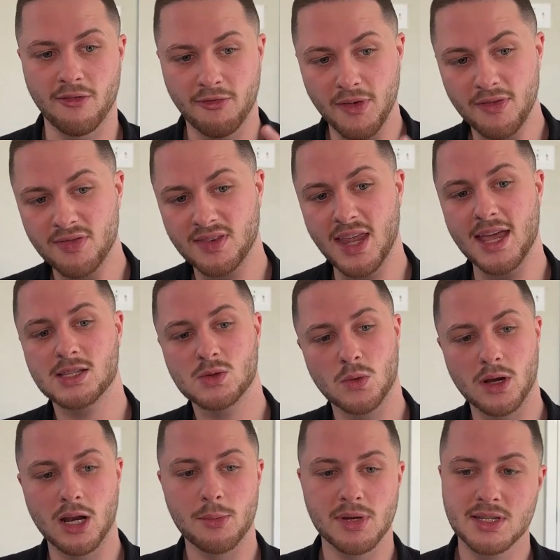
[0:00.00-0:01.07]
fifth test we're
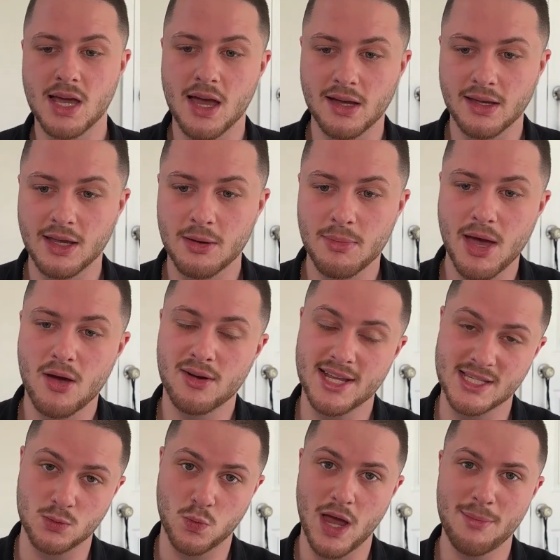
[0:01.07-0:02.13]
going to be talking about
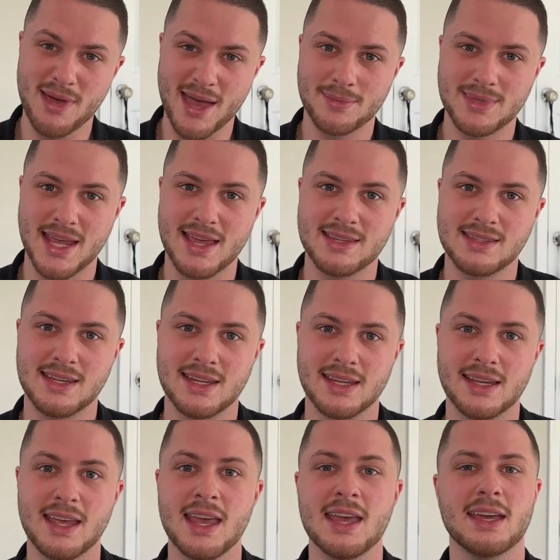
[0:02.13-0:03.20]
is web app
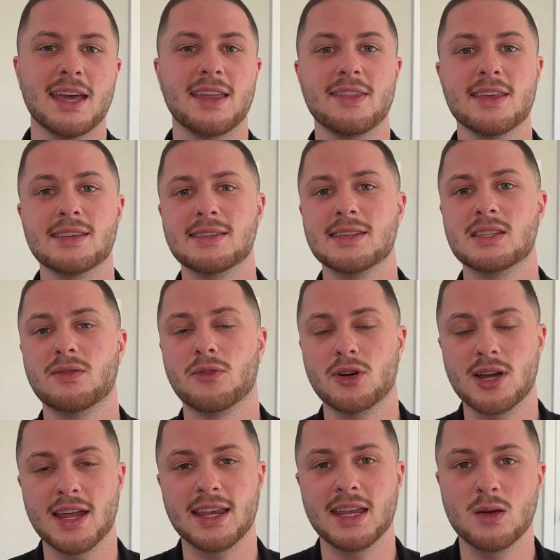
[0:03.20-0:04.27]
testing, and this is for
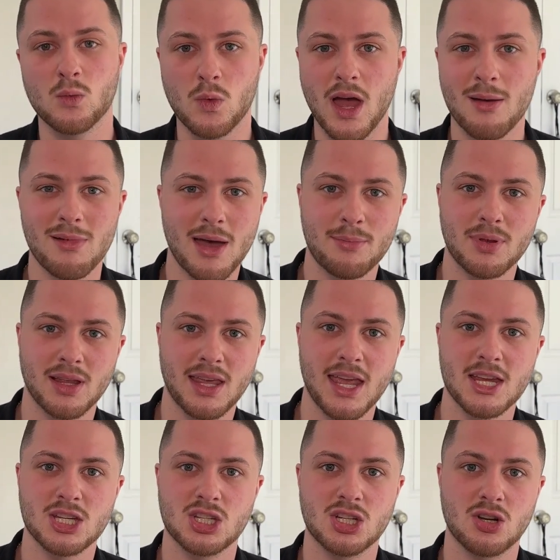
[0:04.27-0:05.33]
any web
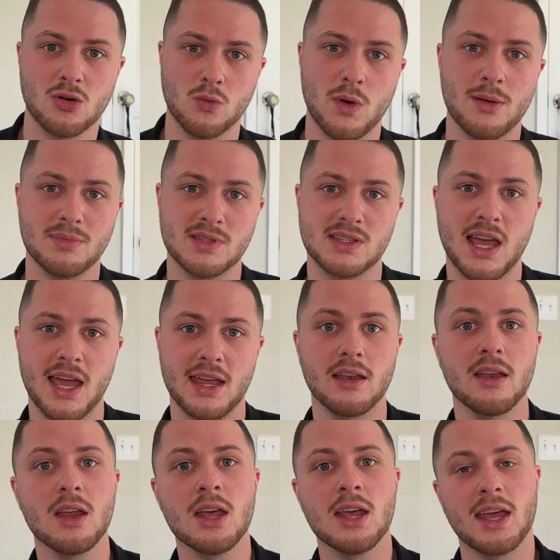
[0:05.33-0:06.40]
application or website.
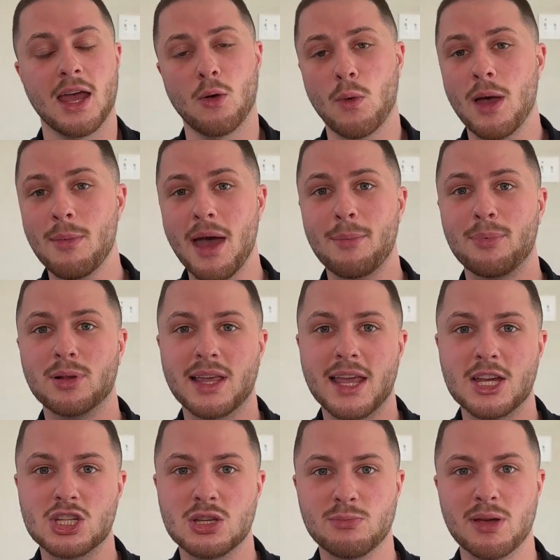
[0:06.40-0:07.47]
A web
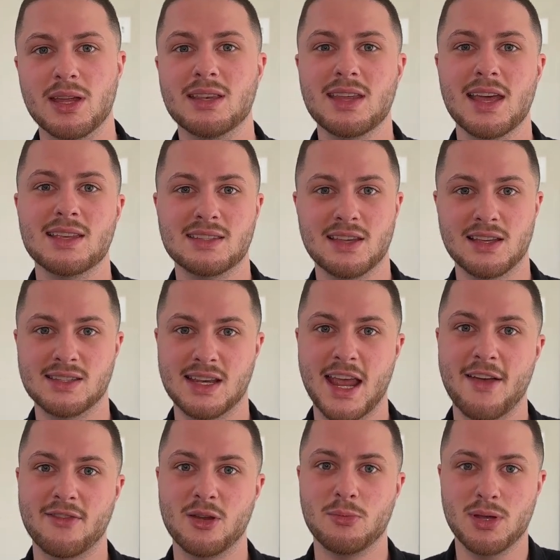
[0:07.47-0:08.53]
application pen test doesn't
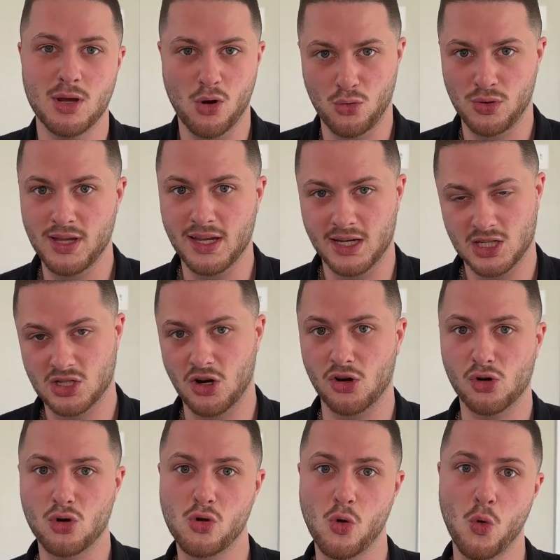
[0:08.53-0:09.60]
have to be only
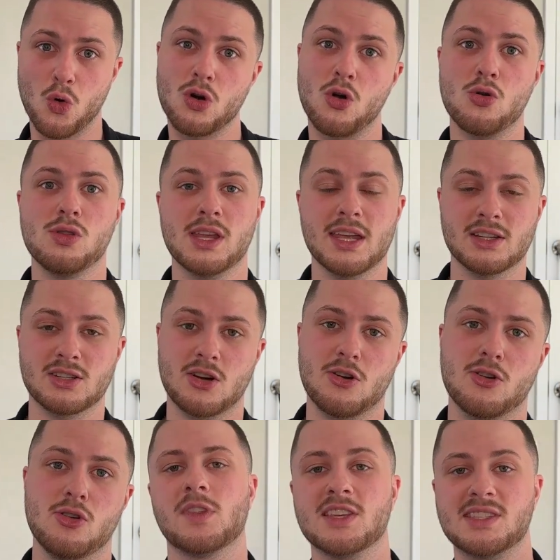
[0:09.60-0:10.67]
external or only
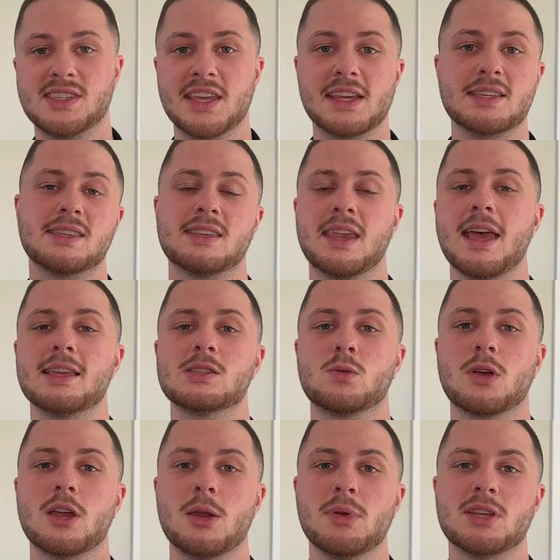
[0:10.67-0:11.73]
internal. The sixth test we're
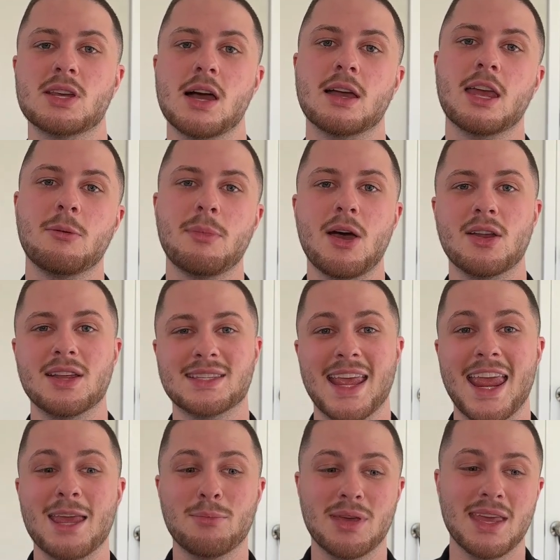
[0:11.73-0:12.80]
going to be talking about is
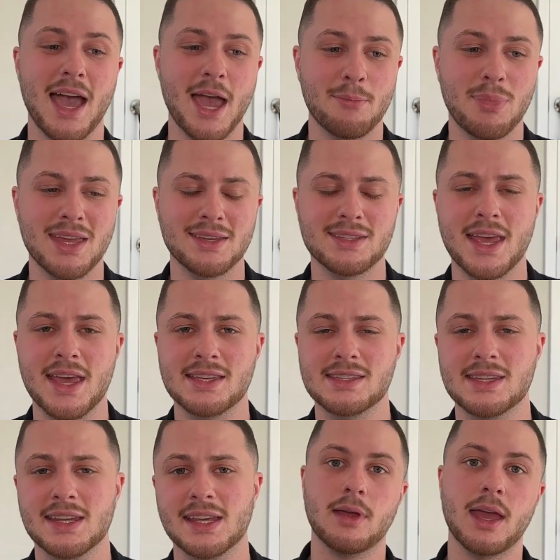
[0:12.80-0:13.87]
API pen testing.